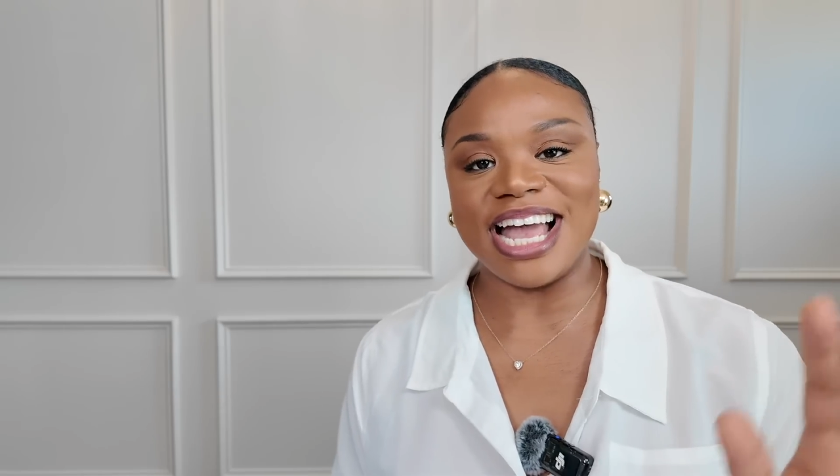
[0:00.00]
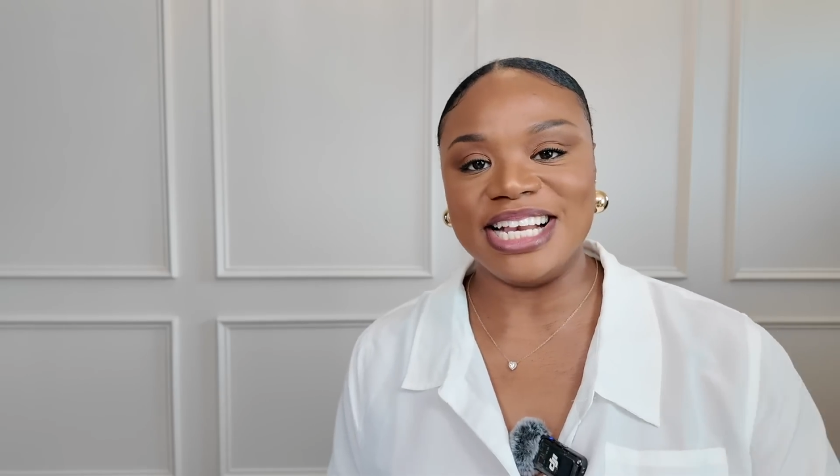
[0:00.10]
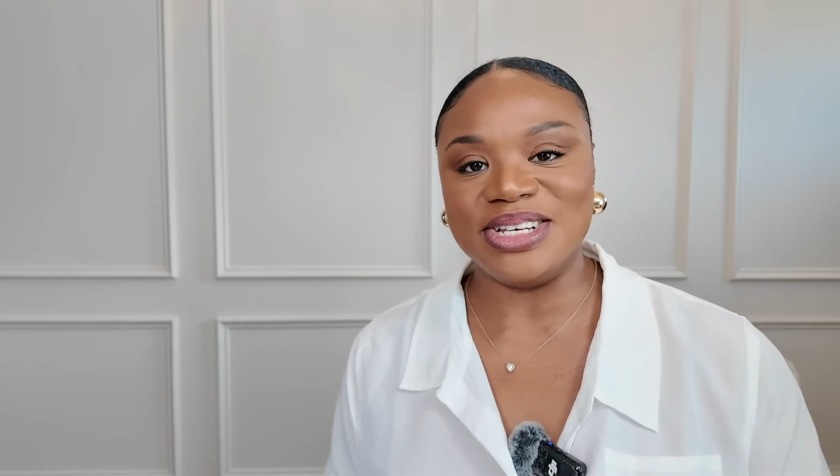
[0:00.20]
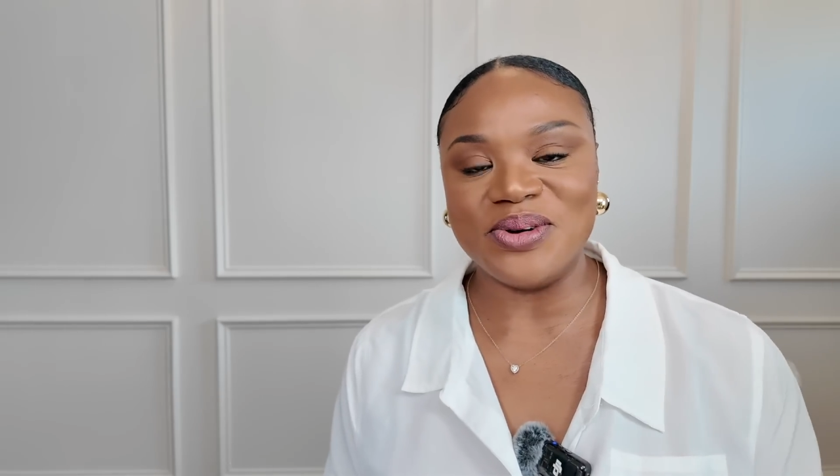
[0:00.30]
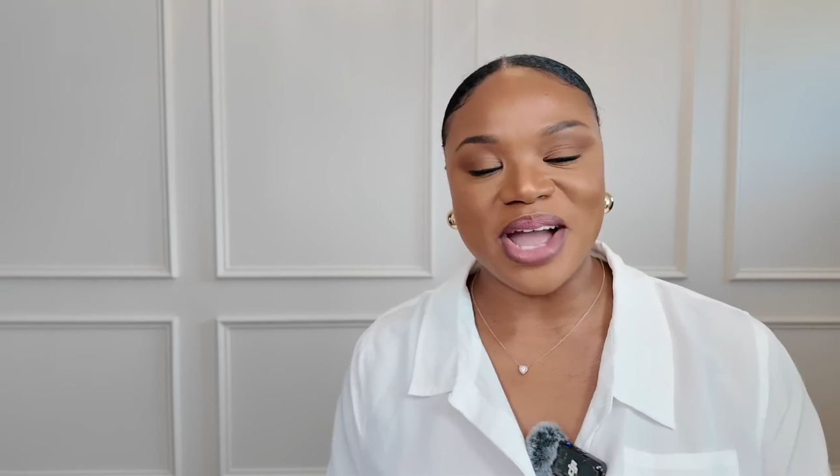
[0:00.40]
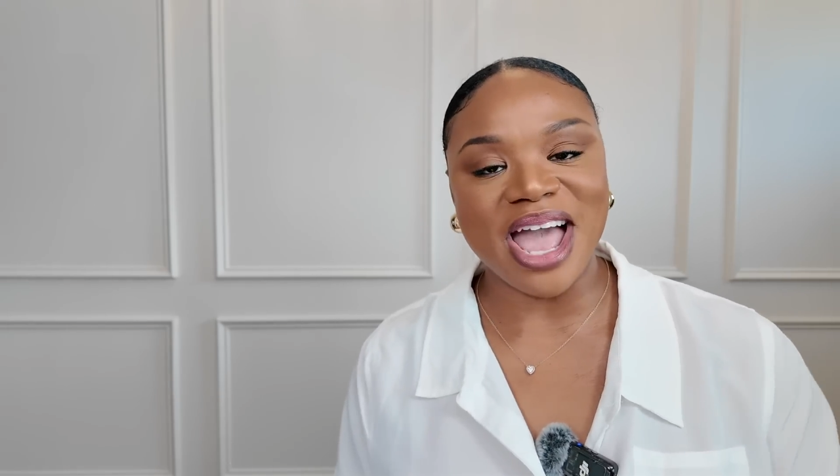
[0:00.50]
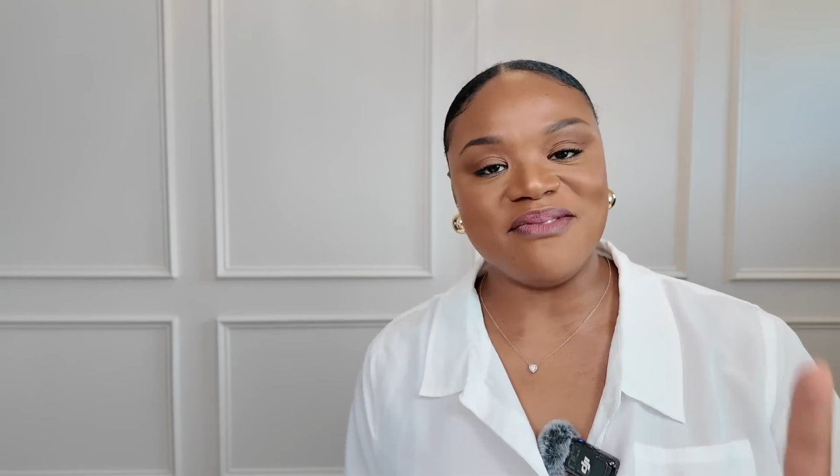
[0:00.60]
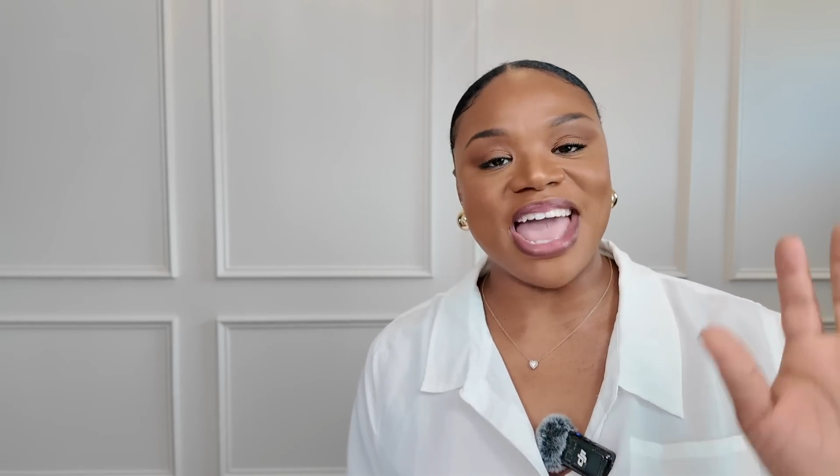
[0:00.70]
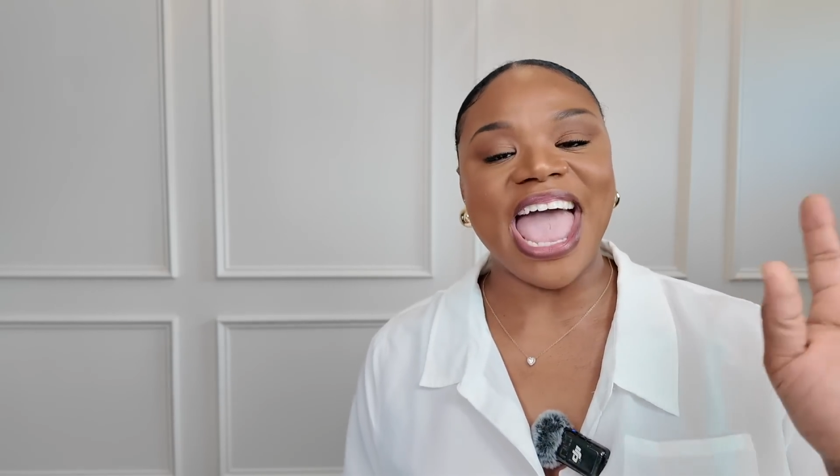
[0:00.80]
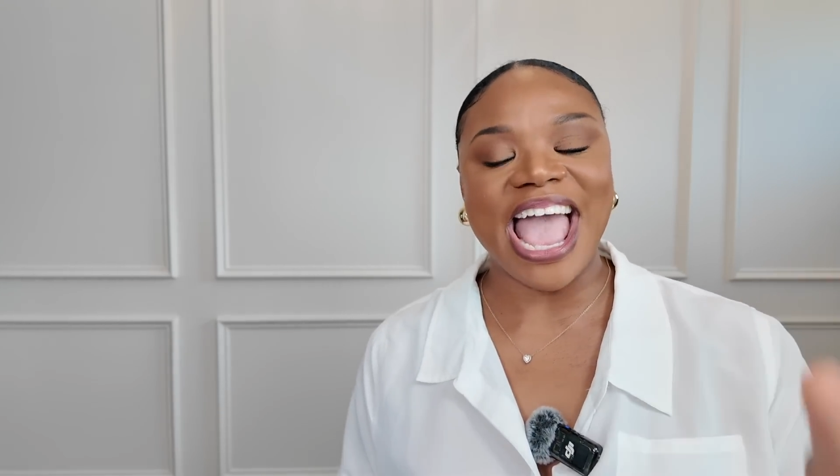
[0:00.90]
I don't
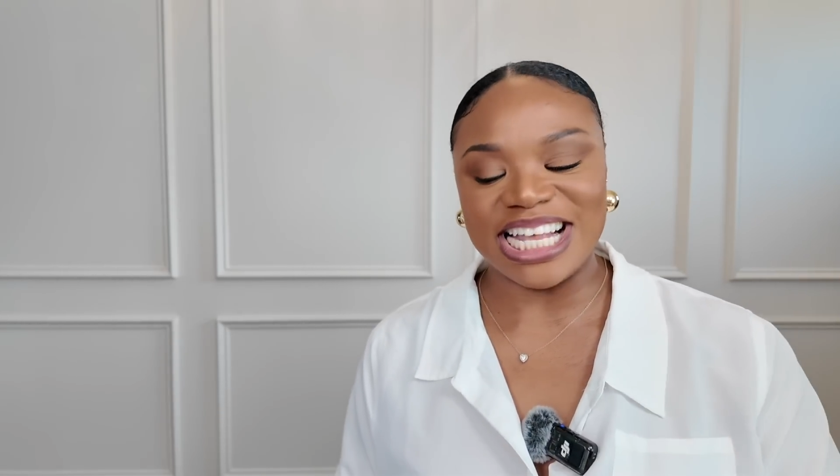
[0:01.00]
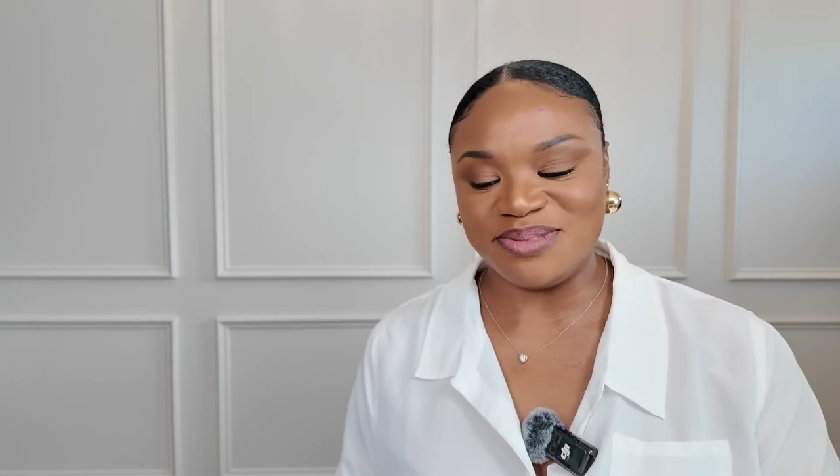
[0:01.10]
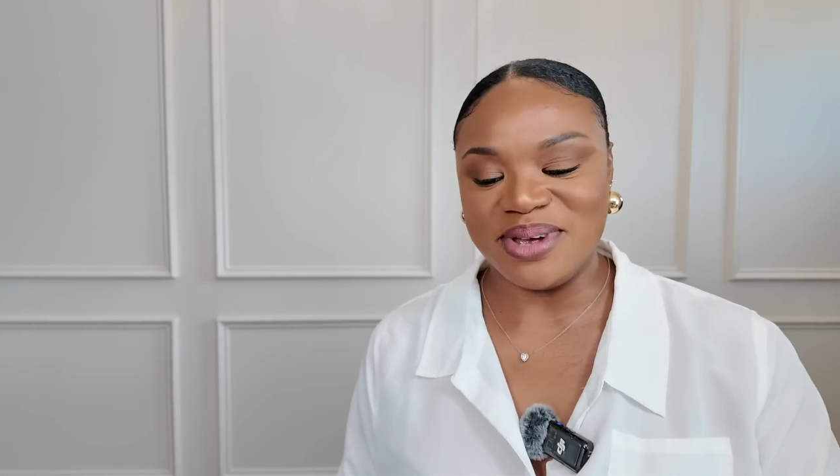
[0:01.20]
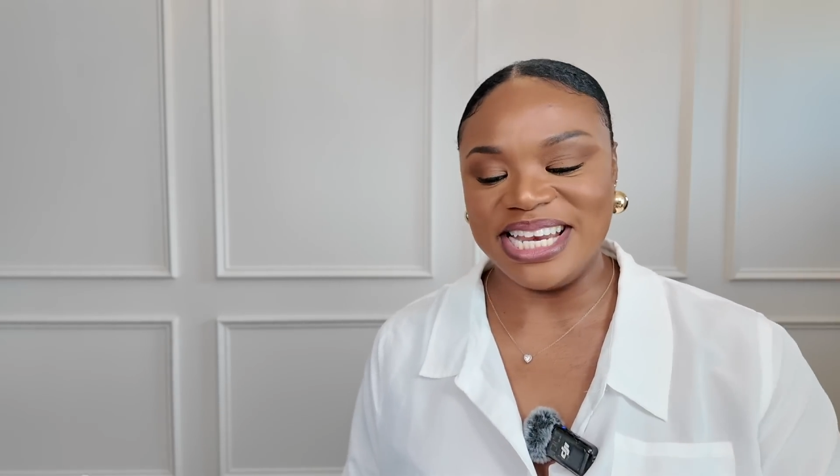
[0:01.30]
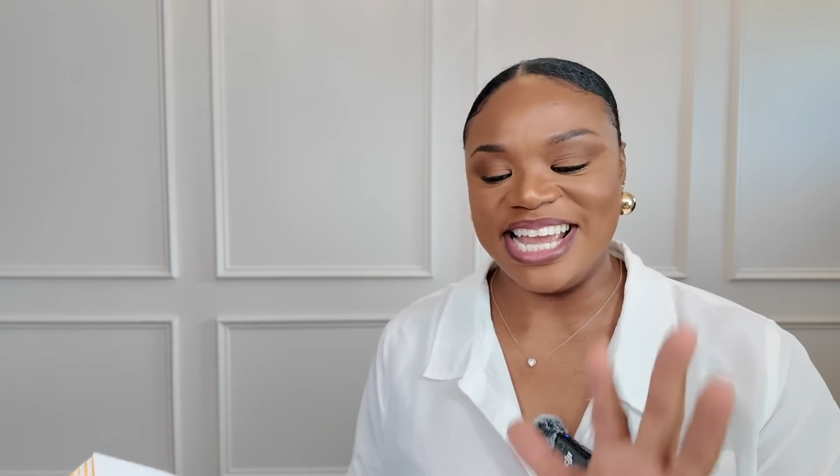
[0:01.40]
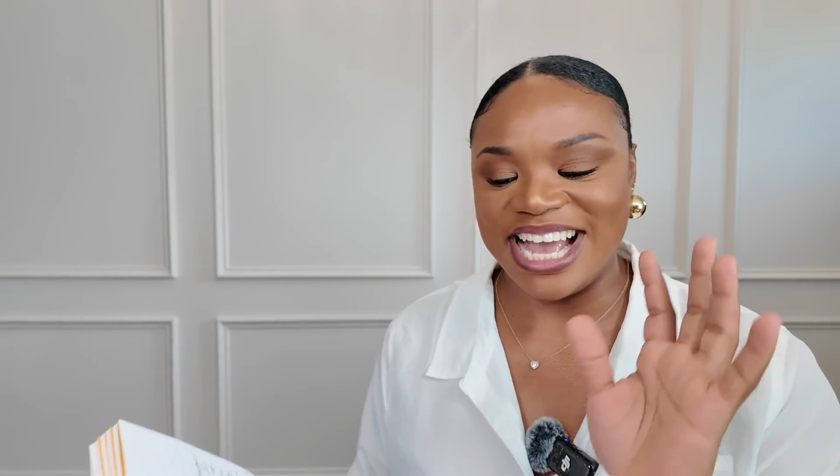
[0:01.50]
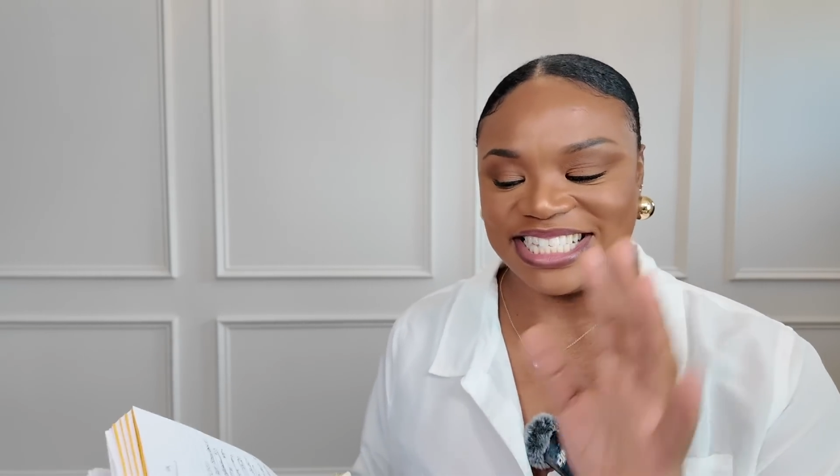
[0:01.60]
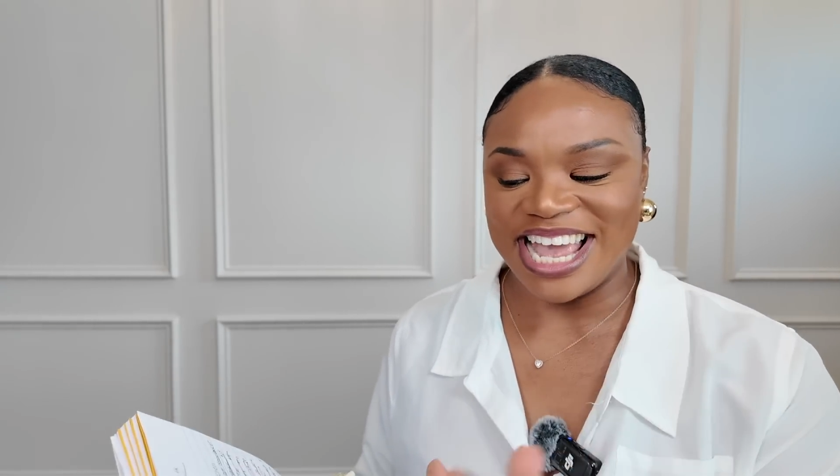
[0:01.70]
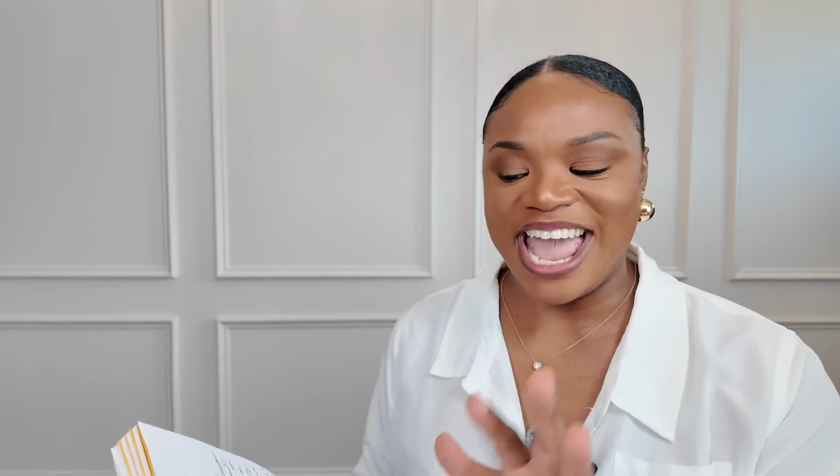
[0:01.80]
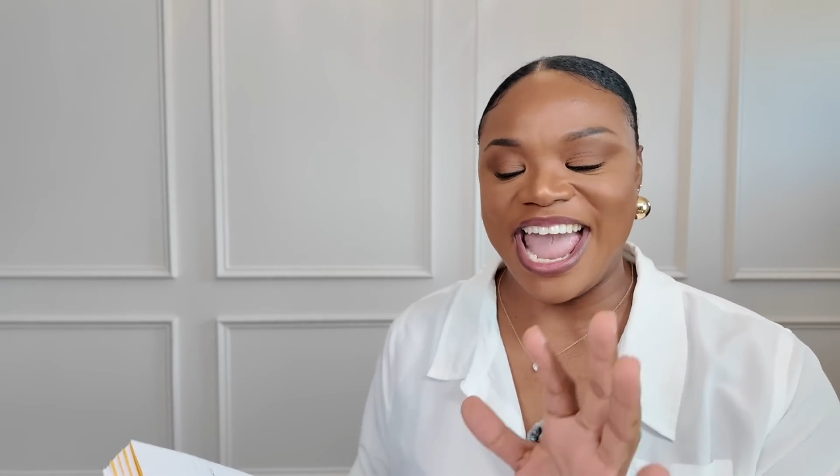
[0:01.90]
have as many as
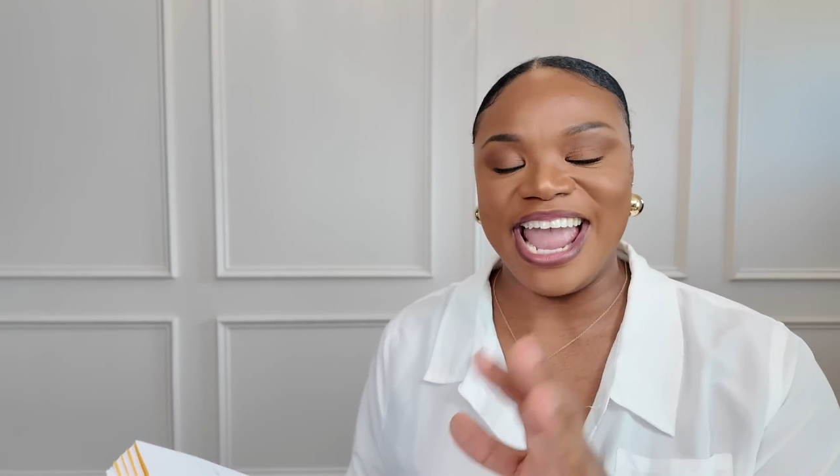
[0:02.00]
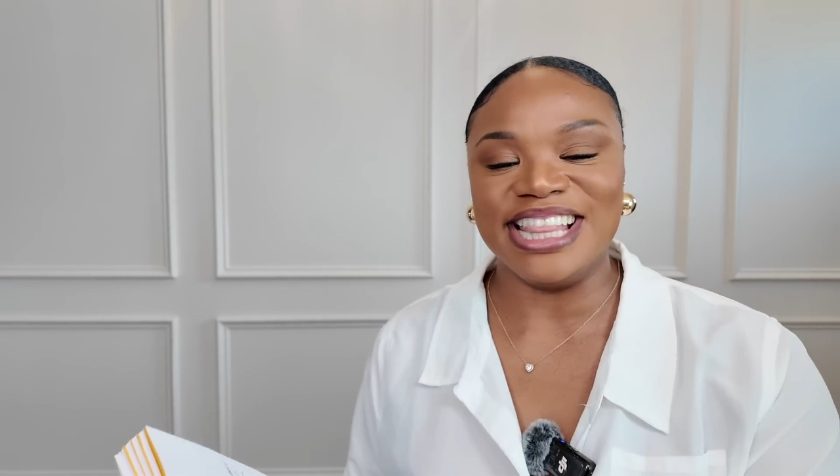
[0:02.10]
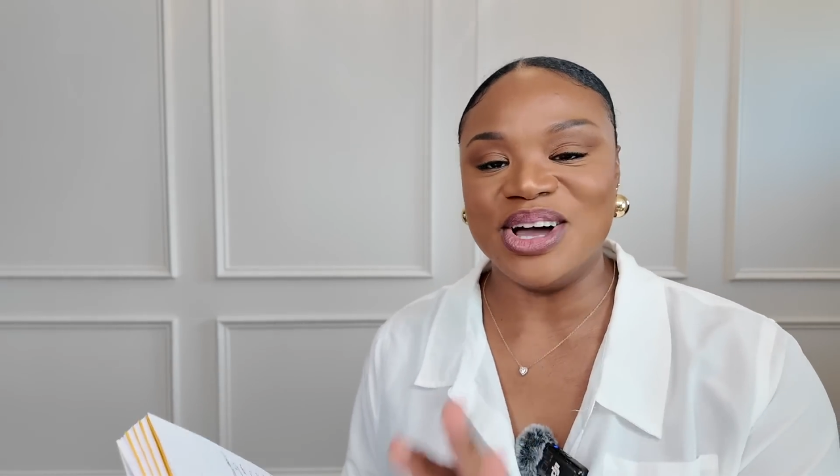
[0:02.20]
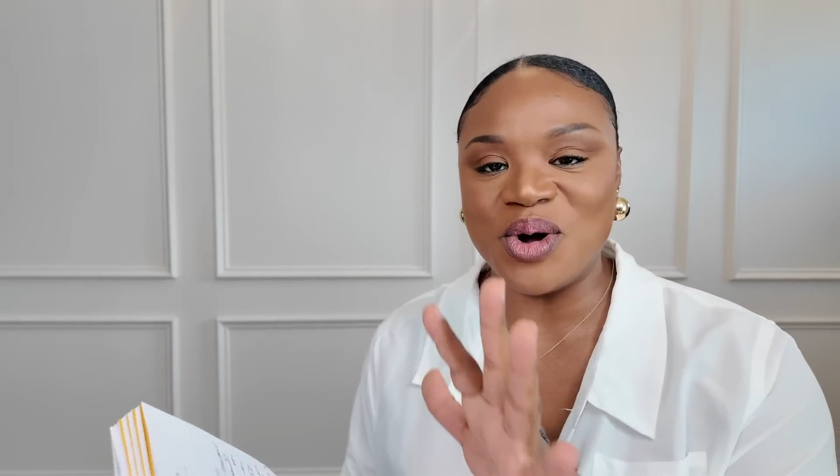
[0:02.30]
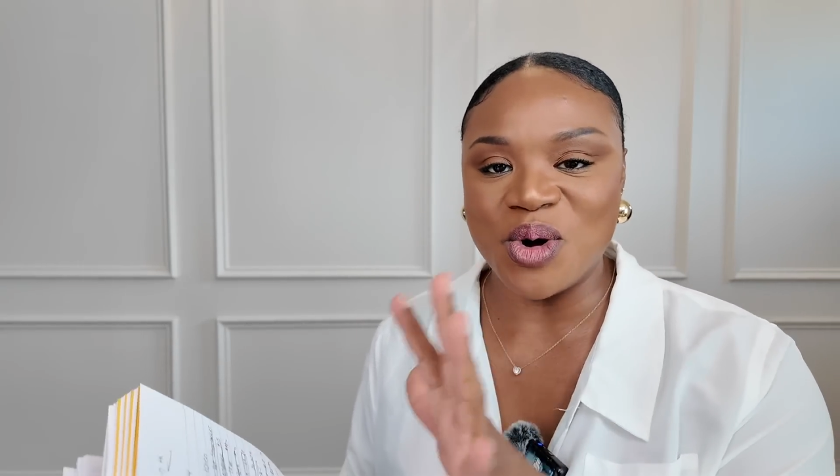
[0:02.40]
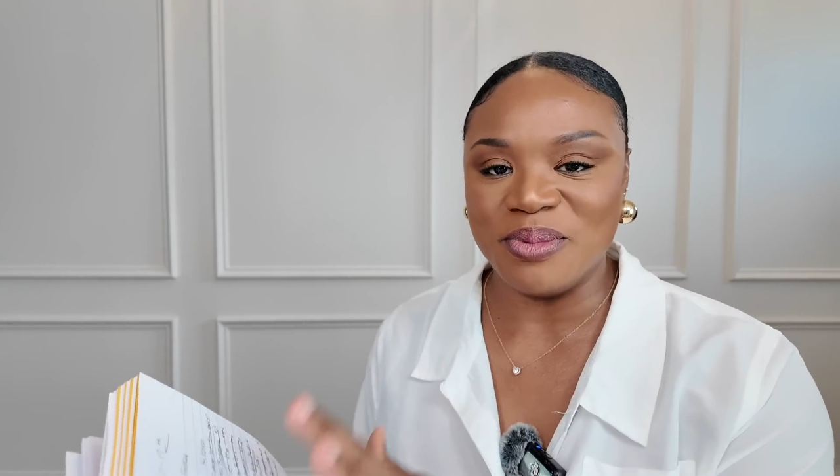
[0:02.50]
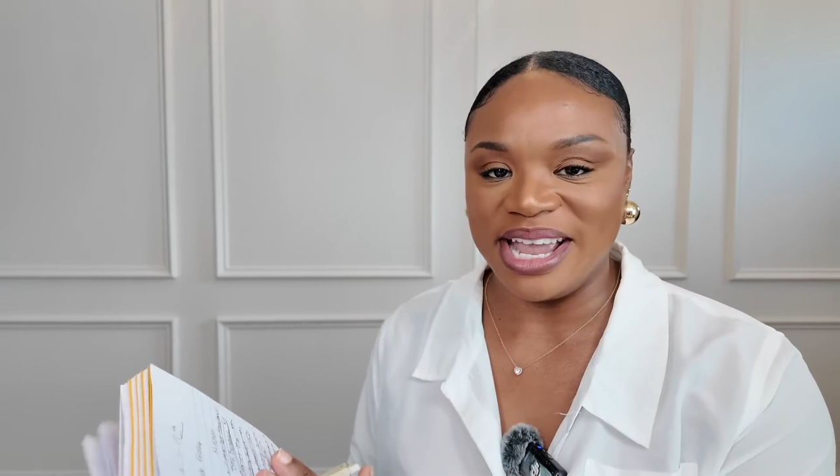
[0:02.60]
I had in the home